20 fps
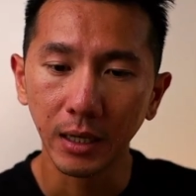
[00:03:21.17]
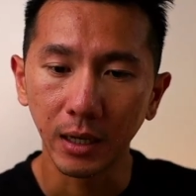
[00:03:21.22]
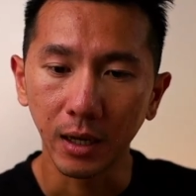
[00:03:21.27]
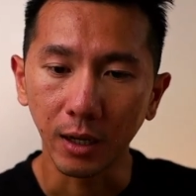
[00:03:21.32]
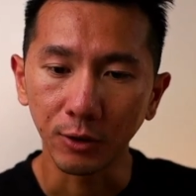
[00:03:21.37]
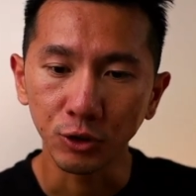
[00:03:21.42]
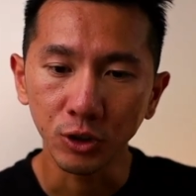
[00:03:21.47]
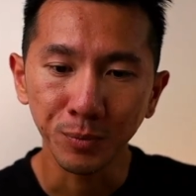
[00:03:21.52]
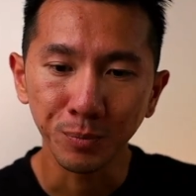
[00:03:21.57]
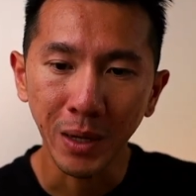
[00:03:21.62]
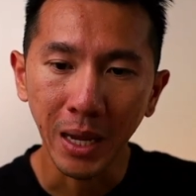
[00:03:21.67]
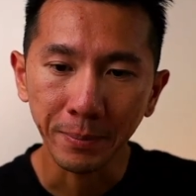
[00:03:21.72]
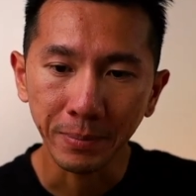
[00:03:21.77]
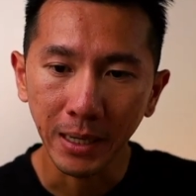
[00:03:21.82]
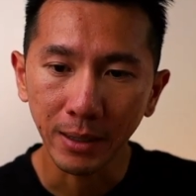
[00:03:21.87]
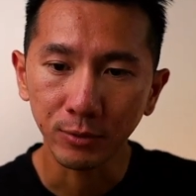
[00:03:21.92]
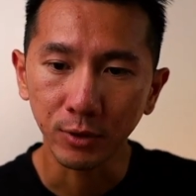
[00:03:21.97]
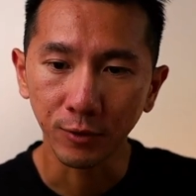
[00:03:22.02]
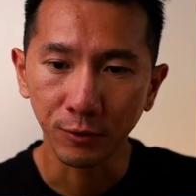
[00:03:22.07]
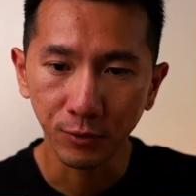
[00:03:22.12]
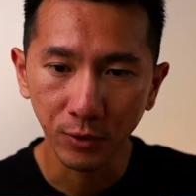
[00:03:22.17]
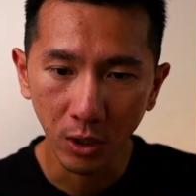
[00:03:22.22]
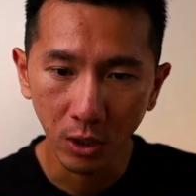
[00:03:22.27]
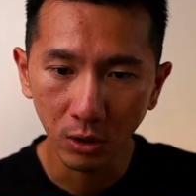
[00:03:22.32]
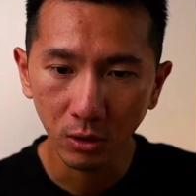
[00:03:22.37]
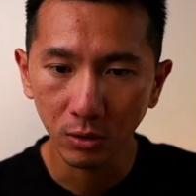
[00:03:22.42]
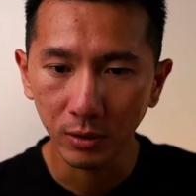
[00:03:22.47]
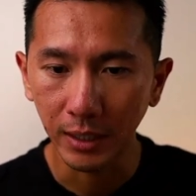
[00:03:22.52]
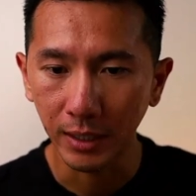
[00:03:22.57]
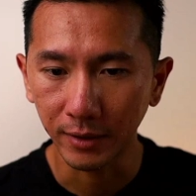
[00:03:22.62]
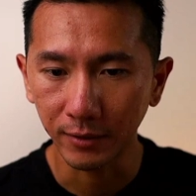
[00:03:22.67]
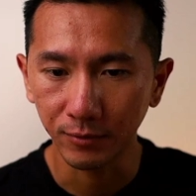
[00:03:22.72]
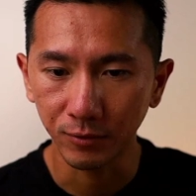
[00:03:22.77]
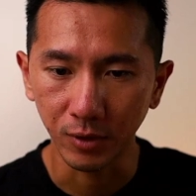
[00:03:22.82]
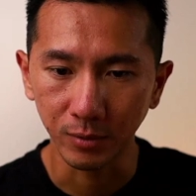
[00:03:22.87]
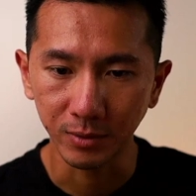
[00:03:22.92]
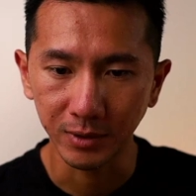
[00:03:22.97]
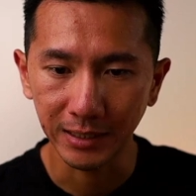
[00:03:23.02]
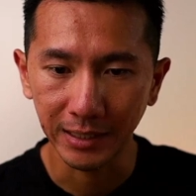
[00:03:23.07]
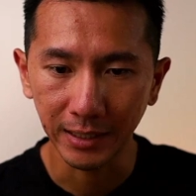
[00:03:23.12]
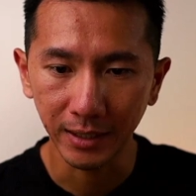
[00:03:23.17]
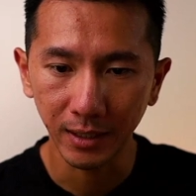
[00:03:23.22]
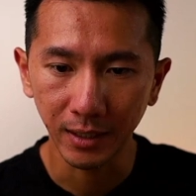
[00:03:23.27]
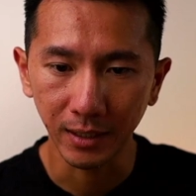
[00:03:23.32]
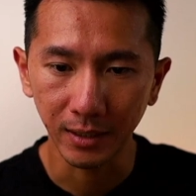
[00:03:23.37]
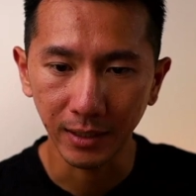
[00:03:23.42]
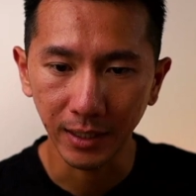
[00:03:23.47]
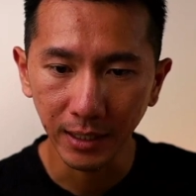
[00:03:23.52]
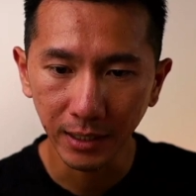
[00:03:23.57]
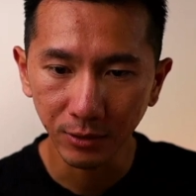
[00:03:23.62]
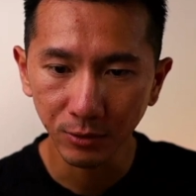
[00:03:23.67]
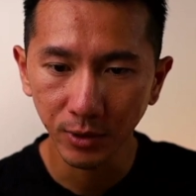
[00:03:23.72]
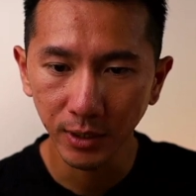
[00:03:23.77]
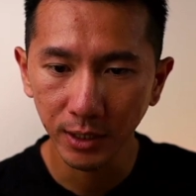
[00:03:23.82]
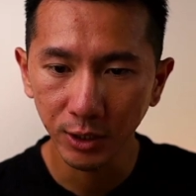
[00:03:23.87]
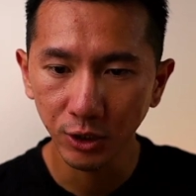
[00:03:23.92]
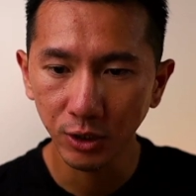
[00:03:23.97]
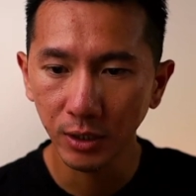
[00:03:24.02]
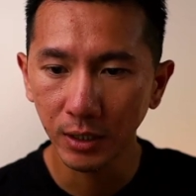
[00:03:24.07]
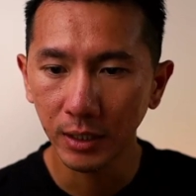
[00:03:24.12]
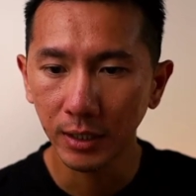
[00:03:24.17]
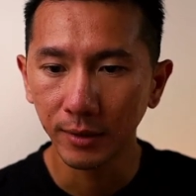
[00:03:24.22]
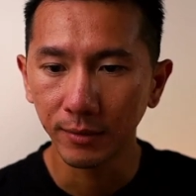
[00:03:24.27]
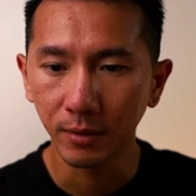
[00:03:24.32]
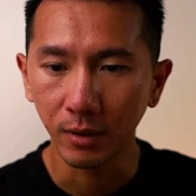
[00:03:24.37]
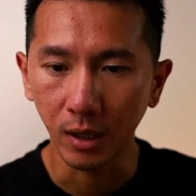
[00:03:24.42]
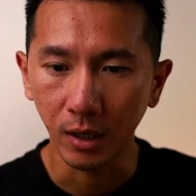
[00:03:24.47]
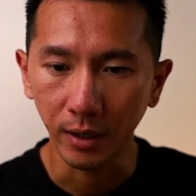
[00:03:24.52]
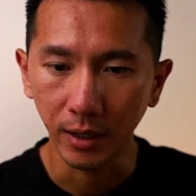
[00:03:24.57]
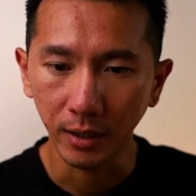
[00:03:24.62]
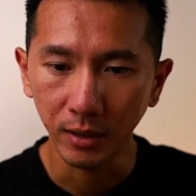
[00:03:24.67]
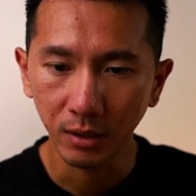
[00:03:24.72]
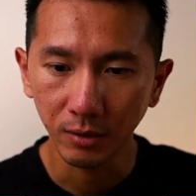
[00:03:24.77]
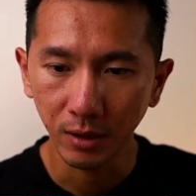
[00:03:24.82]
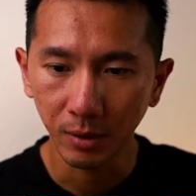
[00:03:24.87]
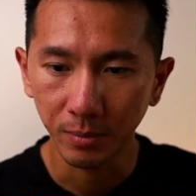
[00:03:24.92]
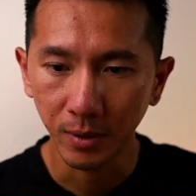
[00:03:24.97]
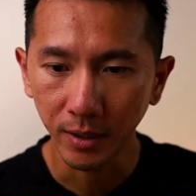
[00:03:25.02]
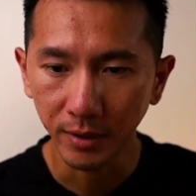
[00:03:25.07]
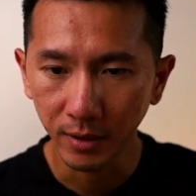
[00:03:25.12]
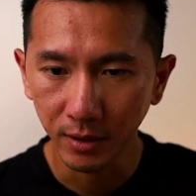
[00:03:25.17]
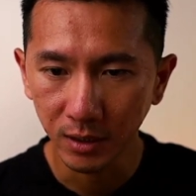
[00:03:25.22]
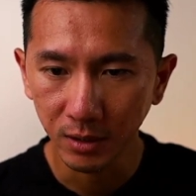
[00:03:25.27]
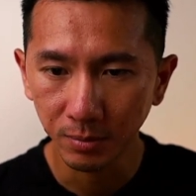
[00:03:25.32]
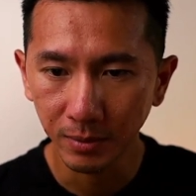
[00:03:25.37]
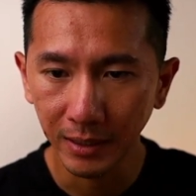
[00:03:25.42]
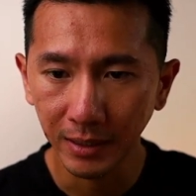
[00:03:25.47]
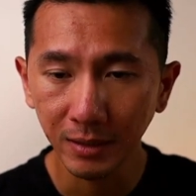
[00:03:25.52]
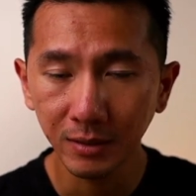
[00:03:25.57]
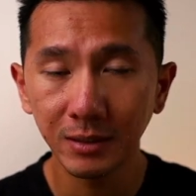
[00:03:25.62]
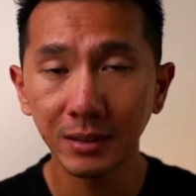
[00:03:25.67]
Uh, just map out the flow, like from selecting a language, Uh, entering a parking space.